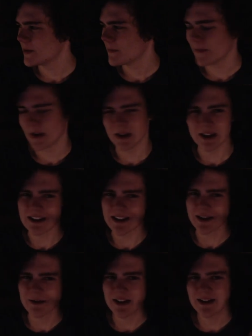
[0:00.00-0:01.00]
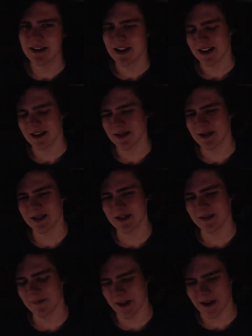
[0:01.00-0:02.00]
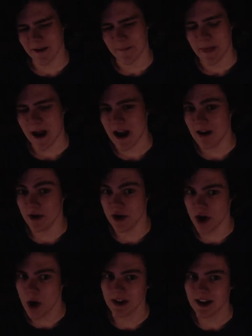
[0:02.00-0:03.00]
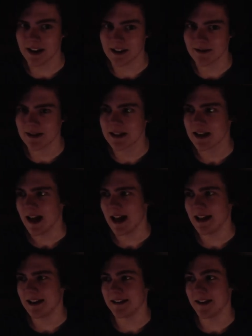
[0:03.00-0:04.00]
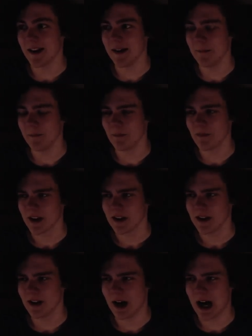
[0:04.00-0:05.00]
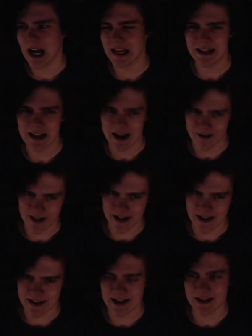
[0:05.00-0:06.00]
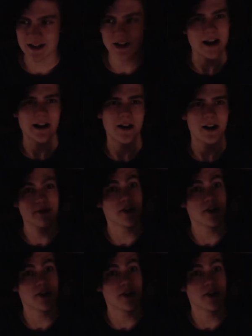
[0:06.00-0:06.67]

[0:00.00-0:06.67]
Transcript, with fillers: or like six weeks, that's like, I have no electives. And, um, you know, I didn't have a science last year, and now I have the